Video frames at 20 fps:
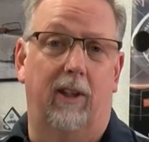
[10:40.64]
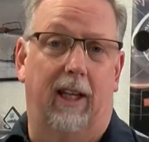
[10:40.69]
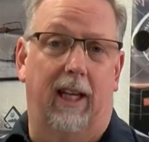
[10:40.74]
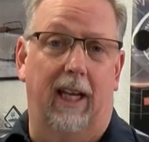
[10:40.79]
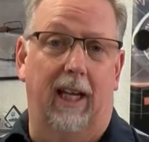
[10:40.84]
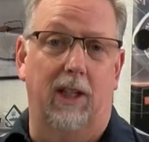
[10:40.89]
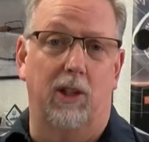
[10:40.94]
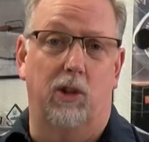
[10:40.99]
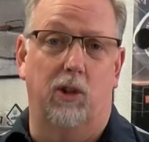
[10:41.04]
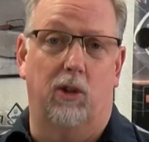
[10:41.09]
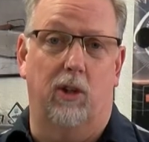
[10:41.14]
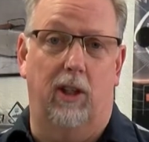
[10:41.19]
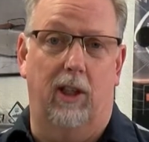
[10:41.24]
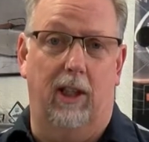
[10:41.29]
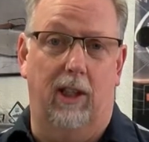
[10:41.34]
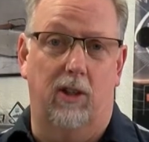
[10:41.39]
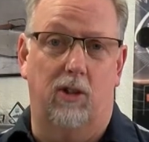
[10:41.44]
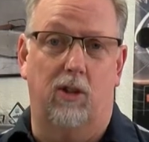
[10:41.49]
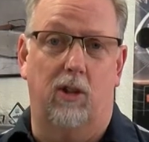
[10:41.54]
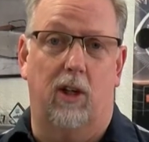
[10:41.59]
occasionally and
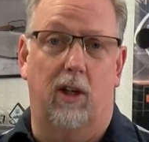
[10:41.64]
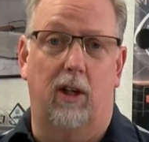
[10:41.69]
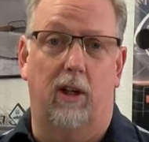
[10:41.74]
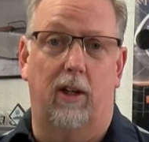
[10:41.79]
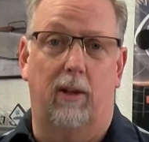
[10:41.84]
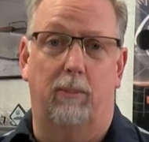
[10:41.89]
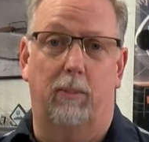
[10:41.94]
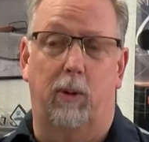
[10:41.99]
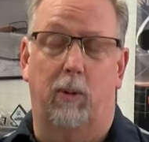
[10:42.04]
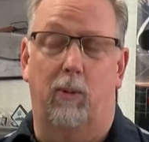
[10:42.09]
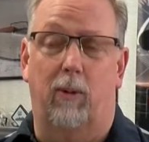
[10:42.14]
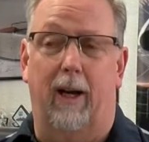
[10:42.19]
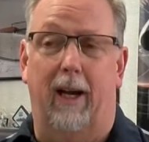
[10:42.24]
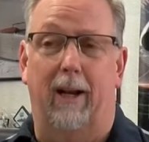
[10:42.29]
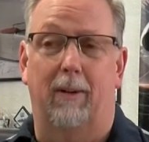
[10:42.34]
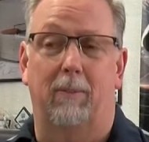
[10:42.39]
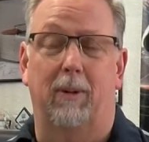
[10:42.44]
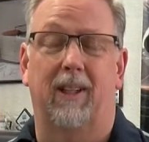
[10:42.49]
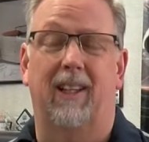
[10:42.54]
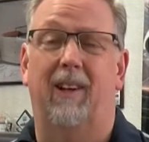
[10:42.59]
get started up and
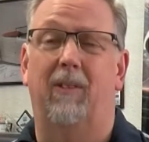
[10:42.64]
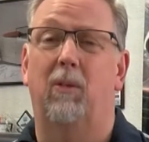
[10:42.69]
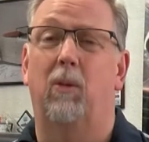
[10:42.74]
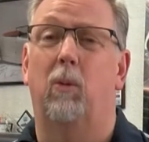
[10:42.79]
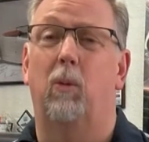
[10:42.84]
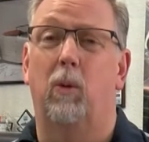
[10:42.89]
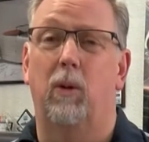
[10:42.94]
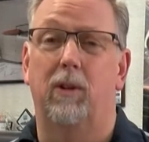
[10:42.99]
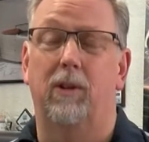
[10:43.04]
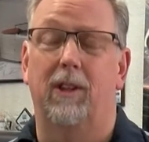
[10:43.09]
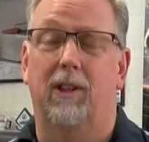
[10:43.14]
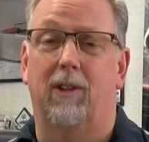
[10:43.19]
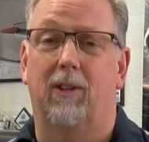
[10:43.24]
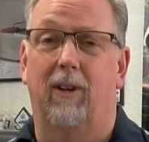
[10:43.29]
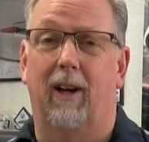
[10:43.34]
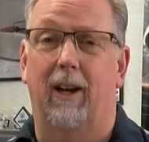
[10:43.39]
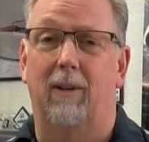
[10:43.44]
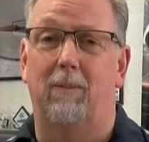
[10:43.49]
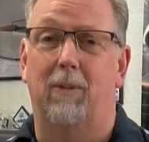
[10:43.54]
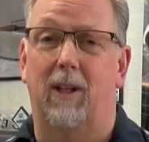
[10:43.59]
ran, but they were really
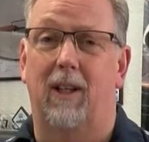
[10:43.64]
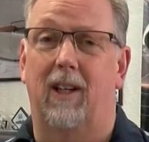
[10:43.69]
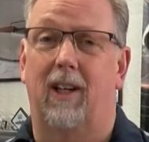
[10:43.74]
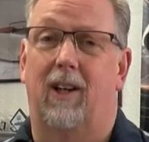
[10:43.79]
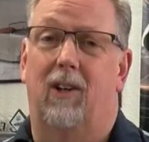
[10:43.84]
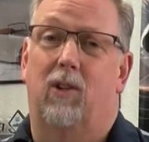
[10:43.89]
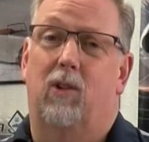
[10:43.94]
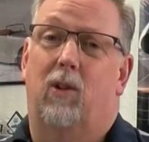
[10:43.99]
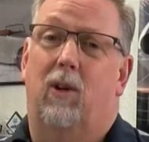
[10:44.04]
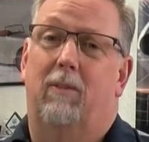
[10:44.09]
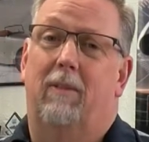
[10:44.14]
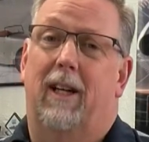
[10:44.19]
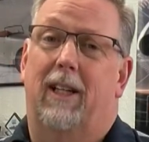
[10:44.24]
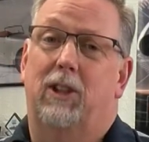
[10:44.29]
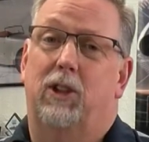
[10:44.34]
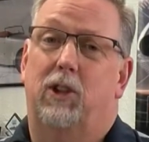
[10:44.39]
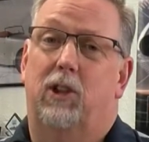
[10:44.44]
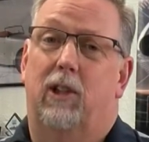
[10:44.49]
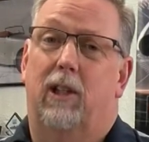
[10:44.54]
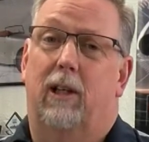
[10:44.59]
crammed in there. So I'm not
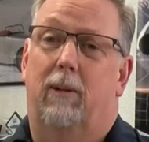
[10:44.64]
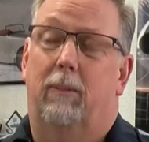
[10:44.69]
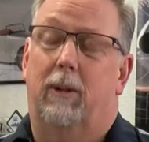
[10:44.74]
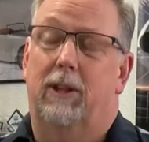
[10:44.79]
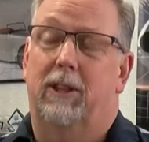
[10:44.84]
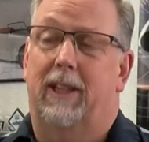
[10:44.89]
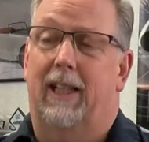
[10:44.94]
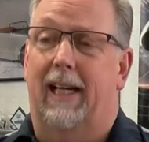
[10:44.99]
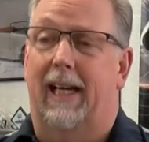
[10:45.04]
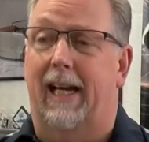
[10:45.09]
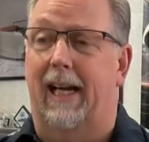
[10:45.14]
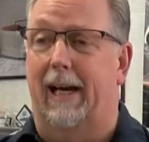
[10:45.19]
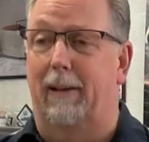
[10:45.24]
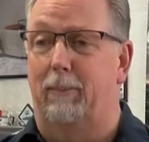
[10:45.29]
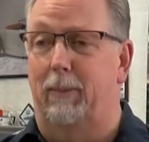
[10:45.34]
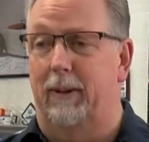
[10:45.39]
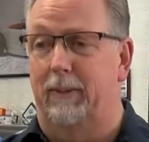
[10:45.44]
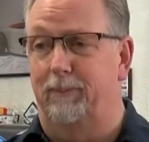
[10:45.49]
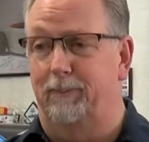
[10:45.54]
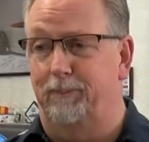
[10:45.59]
sure how much that
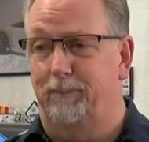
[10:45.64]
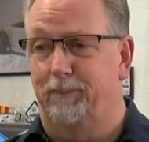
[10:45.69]
happened.